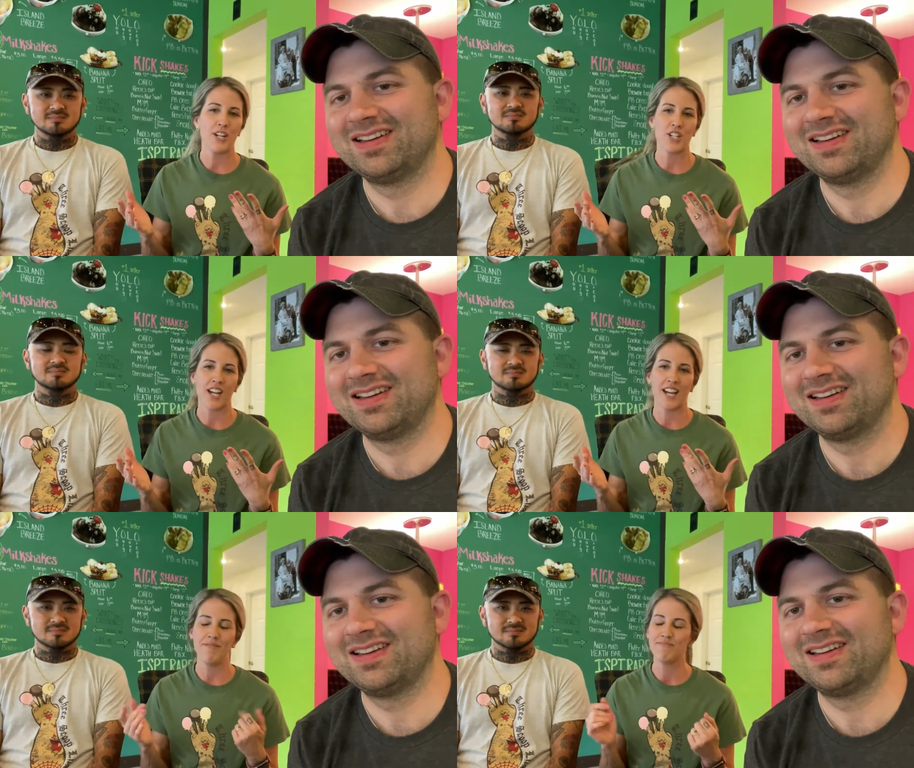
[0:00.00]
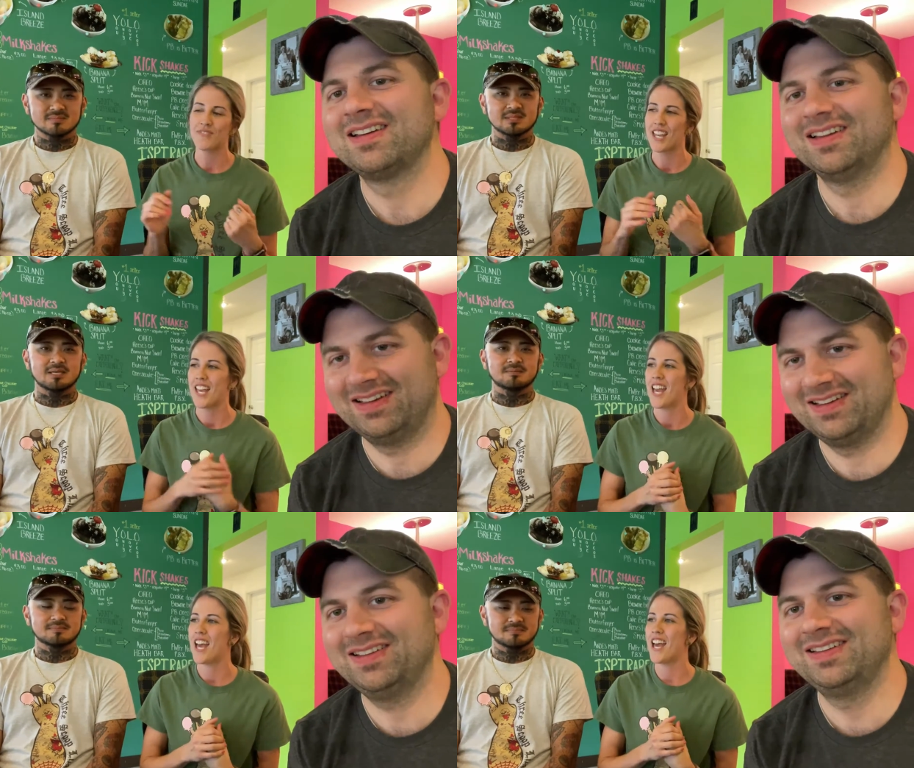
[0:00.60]
Speaker 1: way to shine. Uh
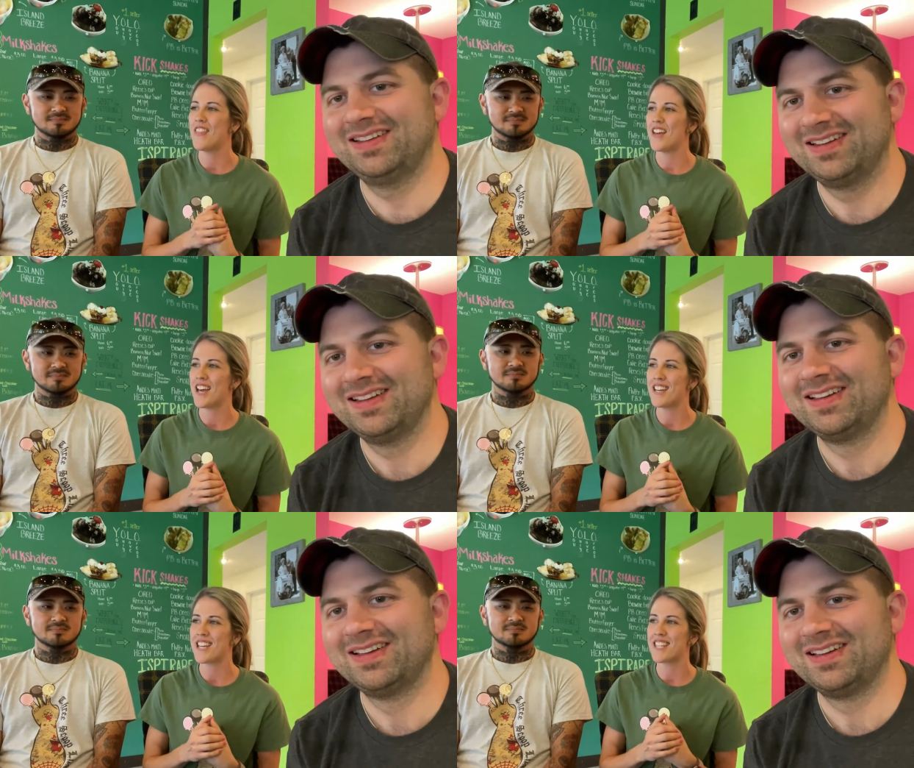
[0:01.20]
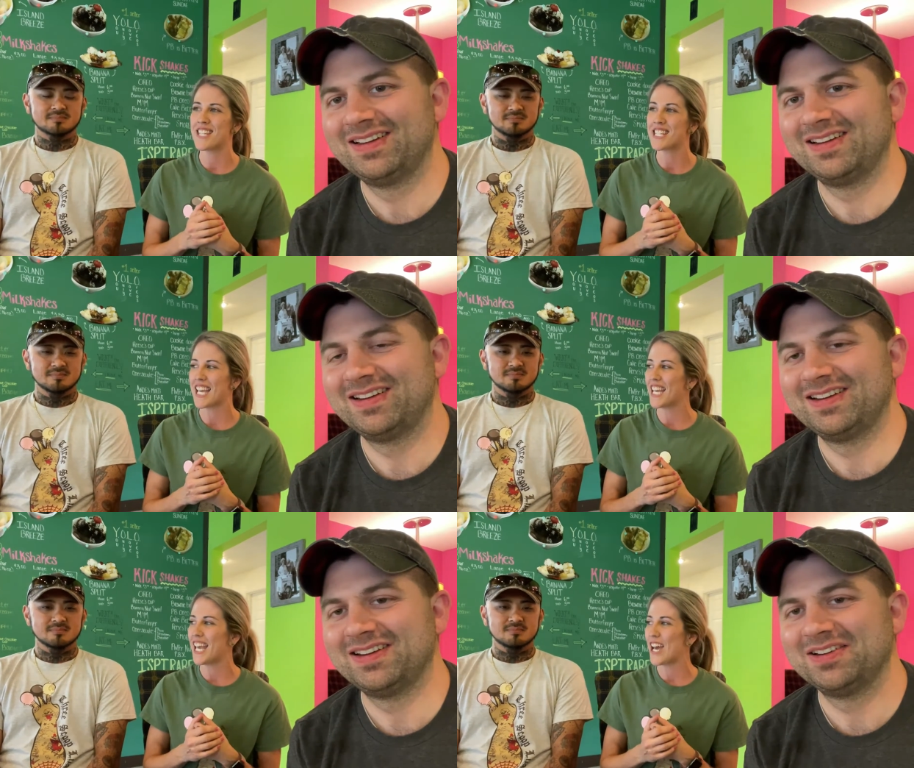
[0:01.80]
-huh. And then the
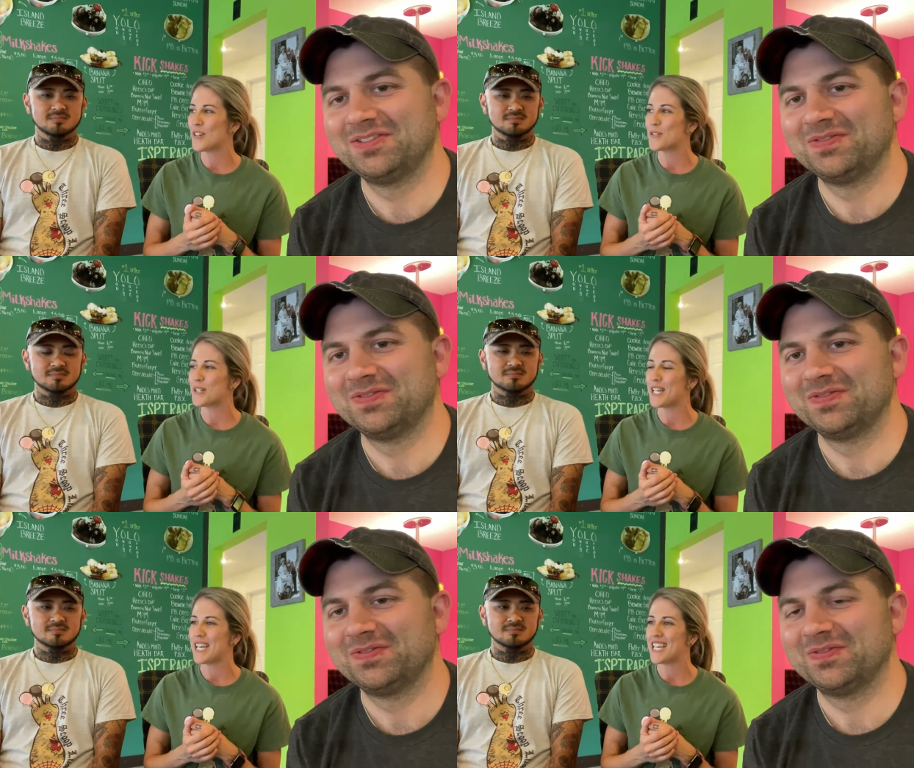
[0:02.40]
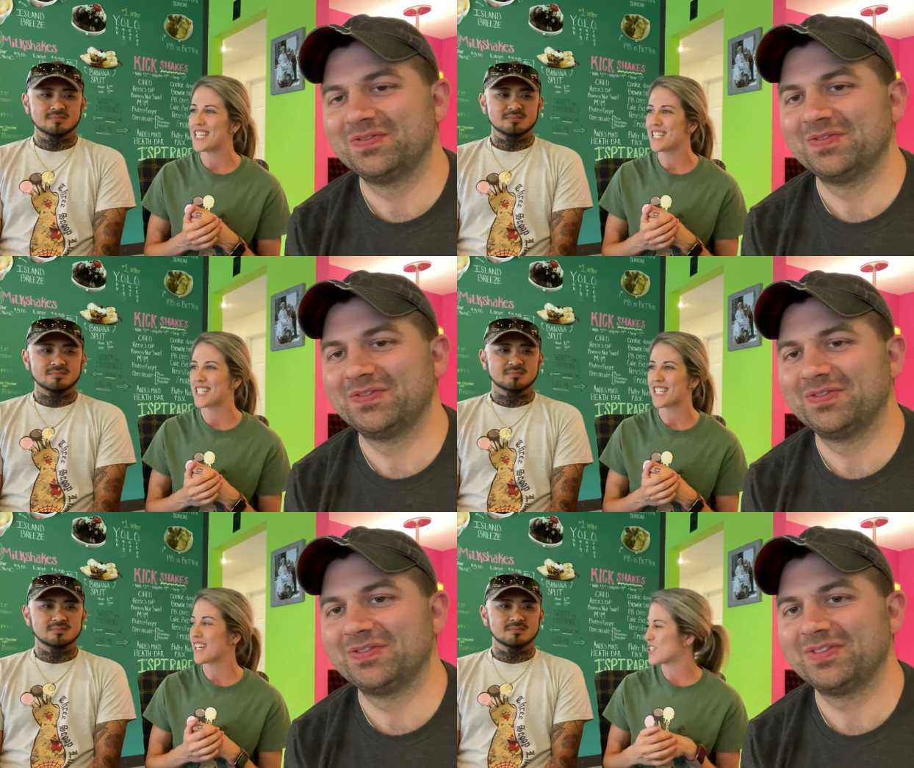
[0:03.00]
second category is
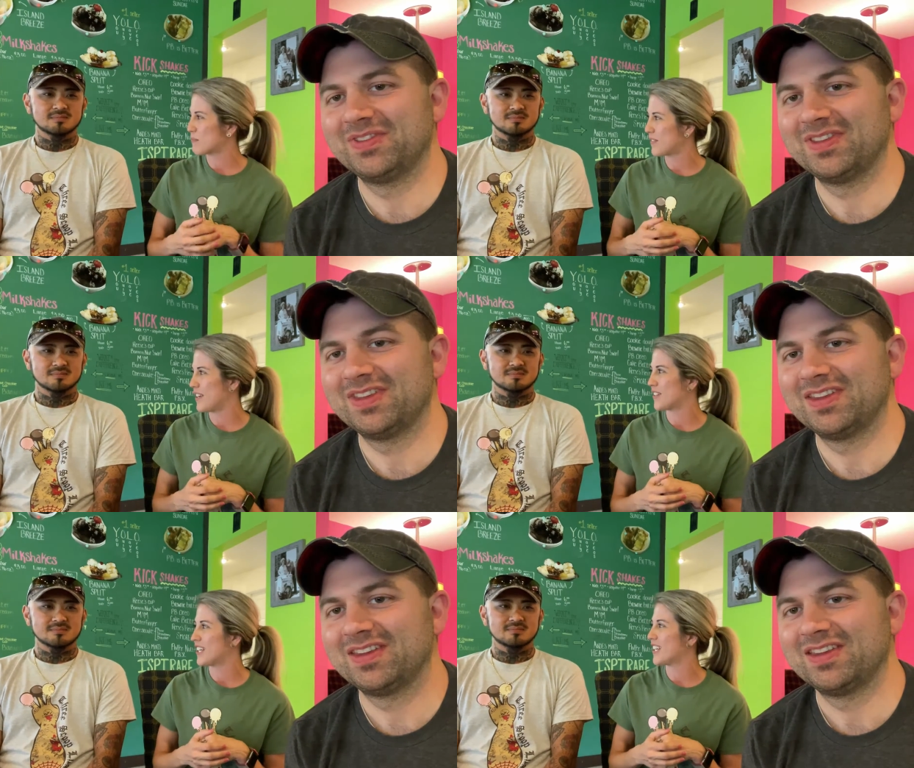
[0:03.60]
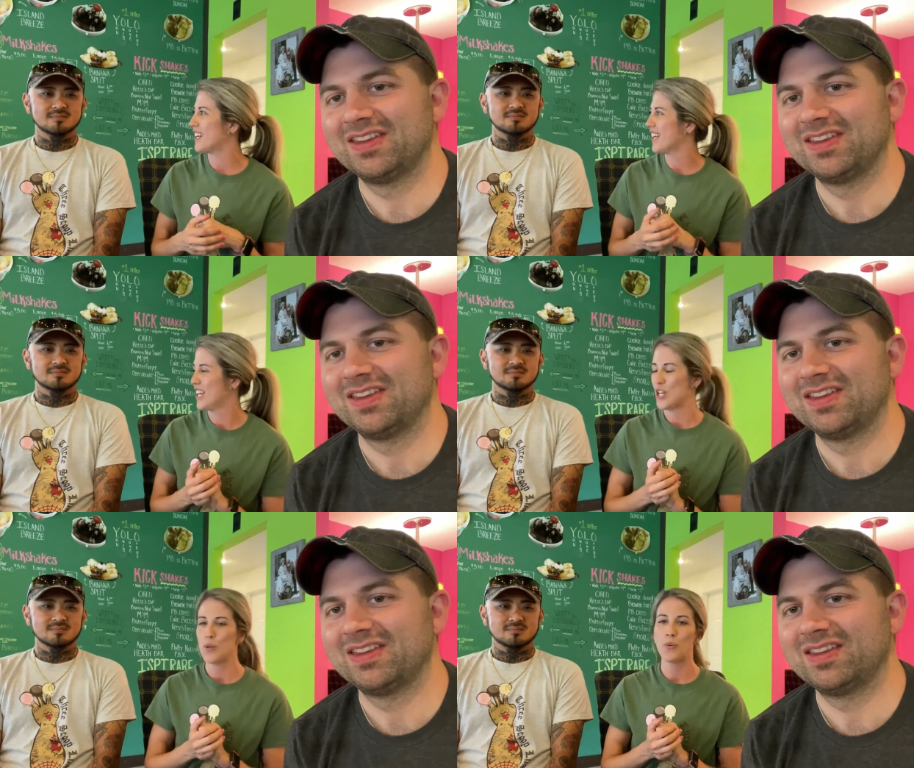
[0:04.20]
the customer favorite,
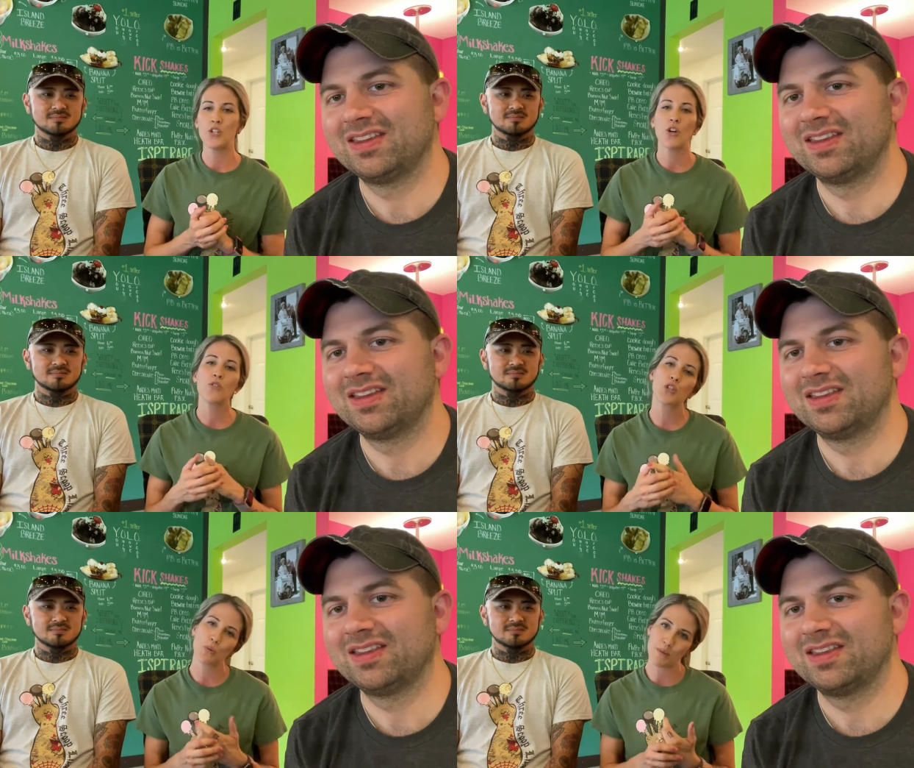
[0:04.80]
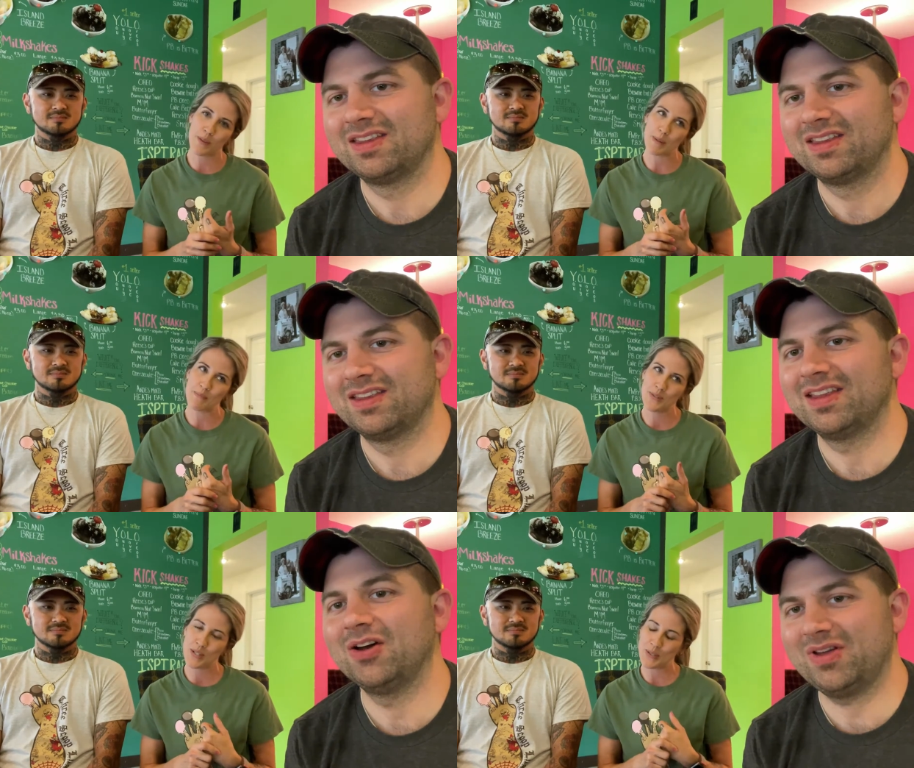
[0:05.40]
we chose two of
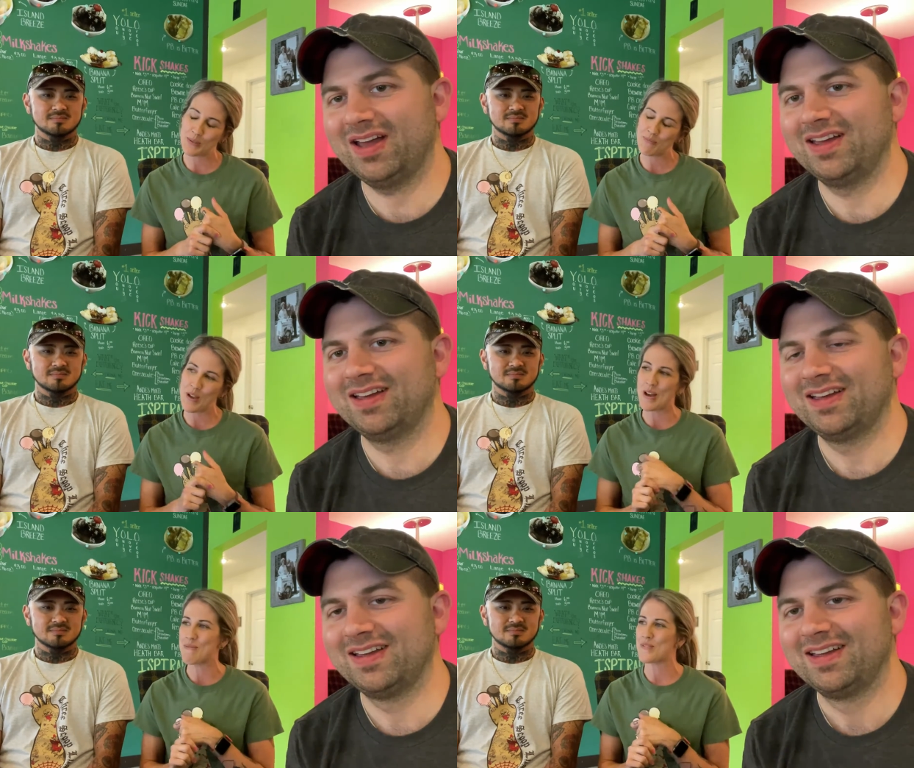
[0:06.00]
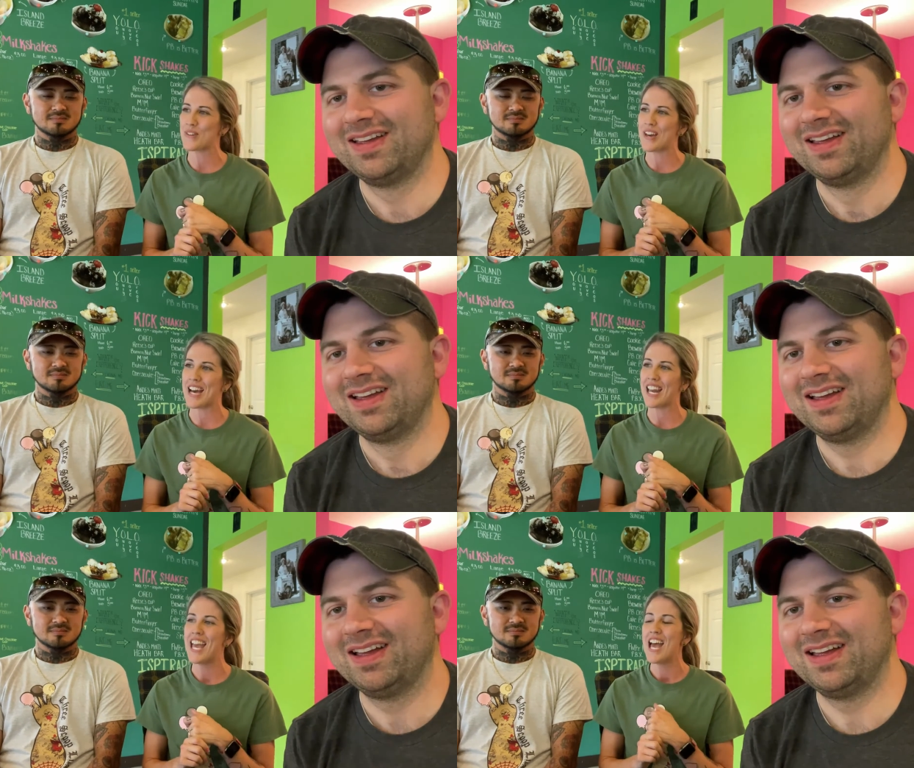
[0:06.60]
them too, okay. um, for
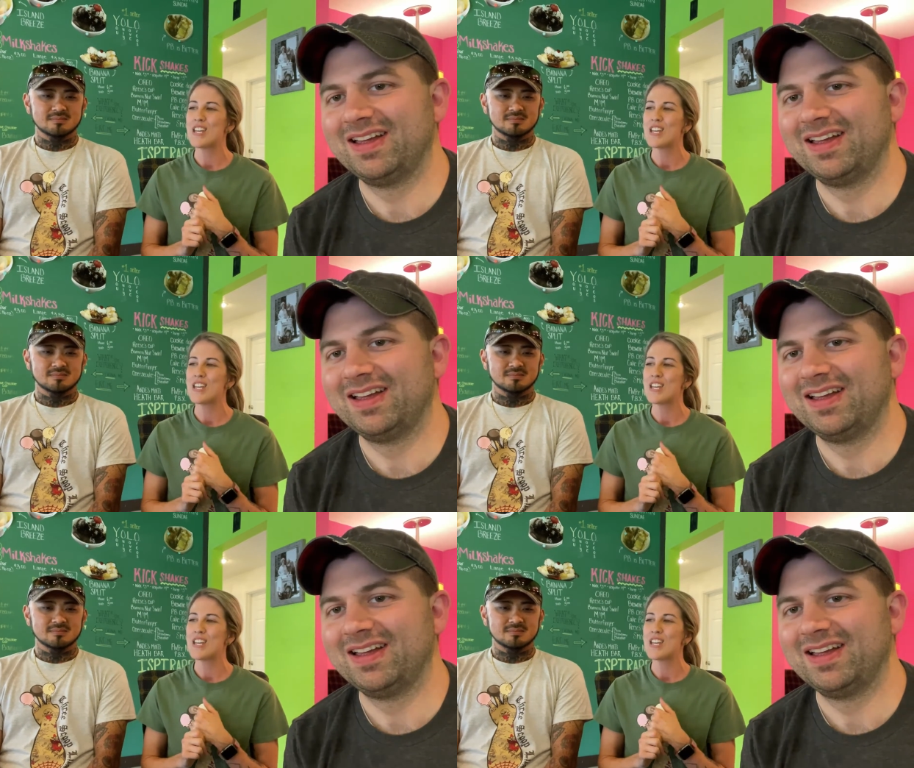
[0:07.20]
that.